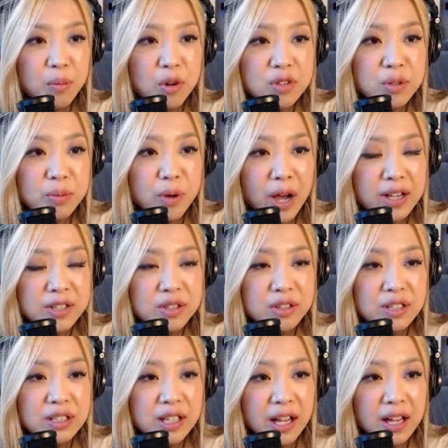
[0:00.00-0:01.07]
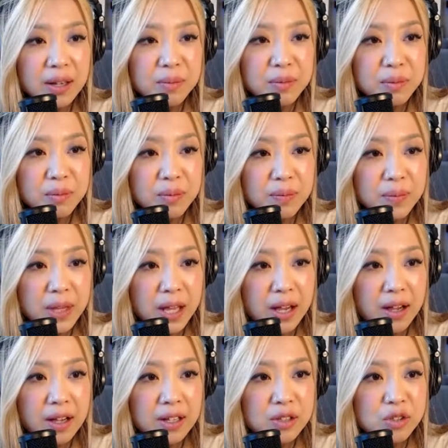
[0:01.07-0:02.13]
Most of actually time,
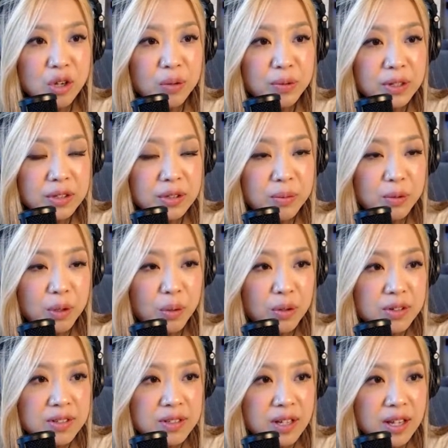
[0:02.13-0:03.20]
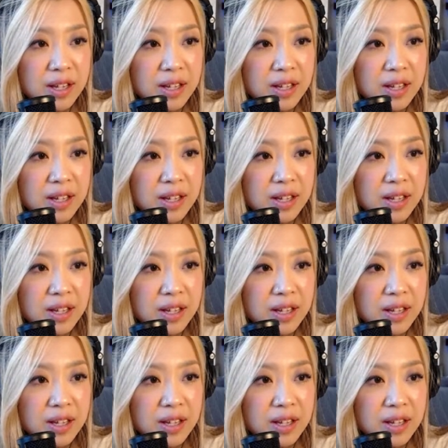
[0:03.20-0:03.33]
job interview or